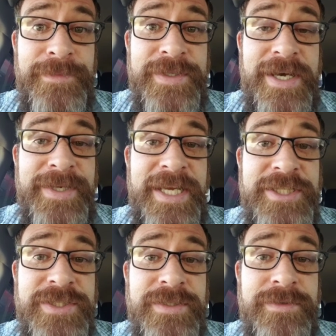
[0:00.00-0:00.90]
the
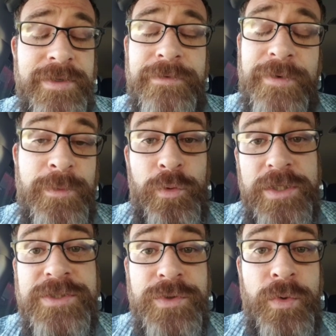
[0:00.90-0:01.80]
Domination, or from the
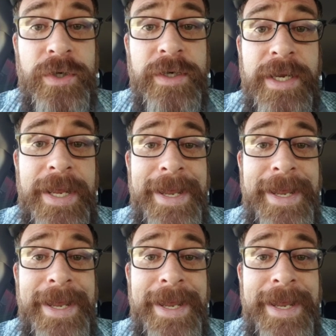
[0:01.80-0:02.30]
Rook store,